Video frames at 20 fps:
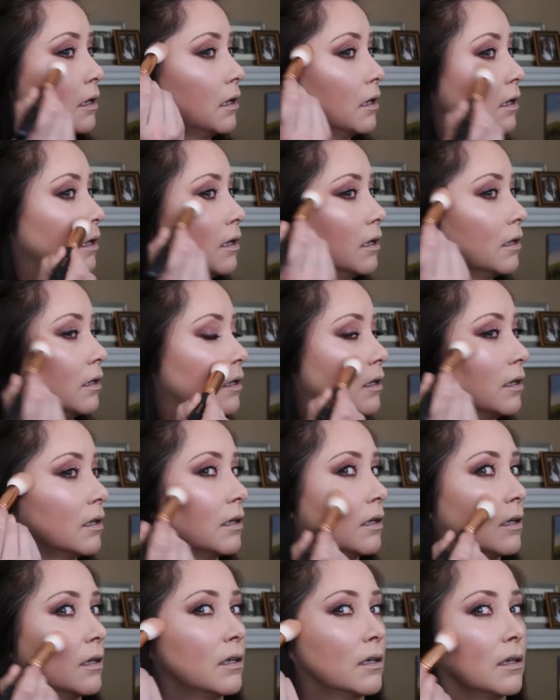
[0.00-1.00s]

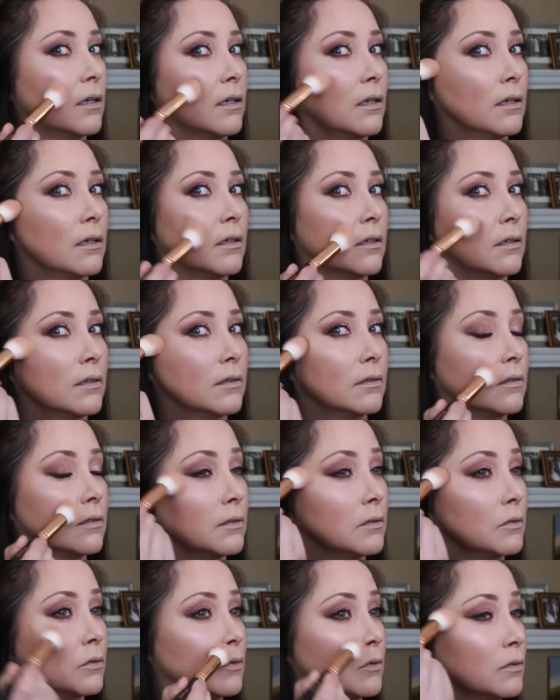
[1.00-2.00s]

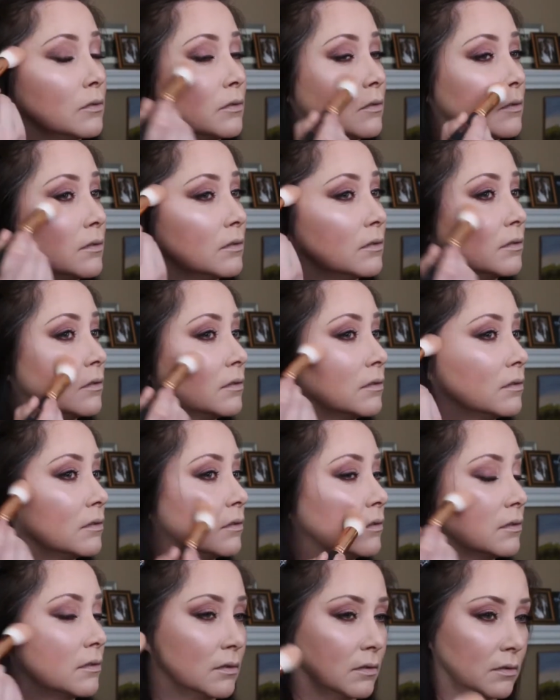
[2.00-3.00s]

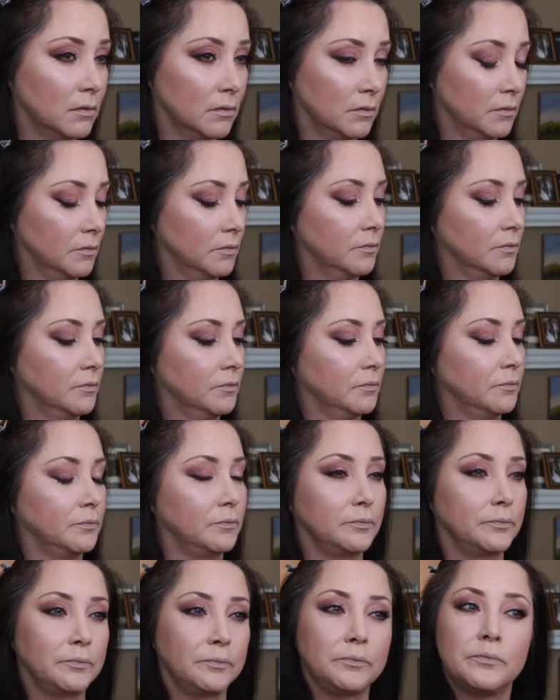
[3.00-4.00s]

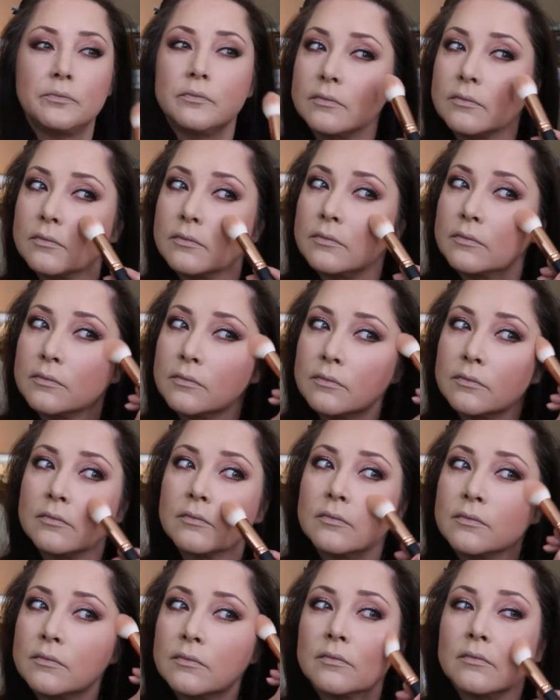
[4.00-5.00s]

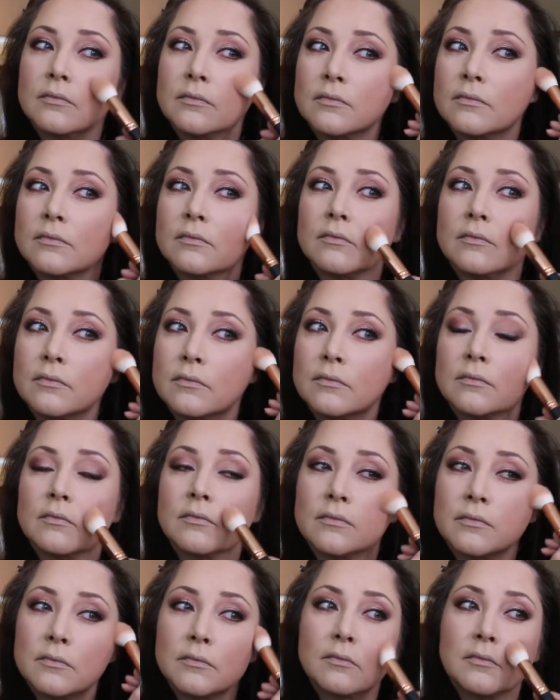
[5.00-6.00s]

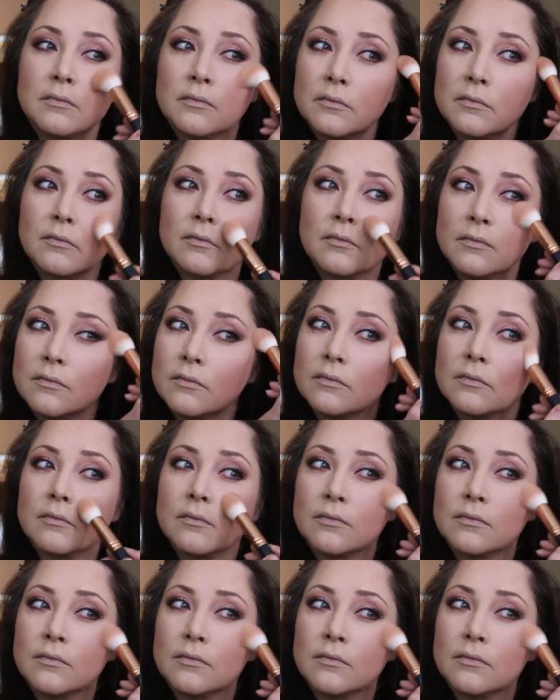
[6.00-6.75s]
(silence)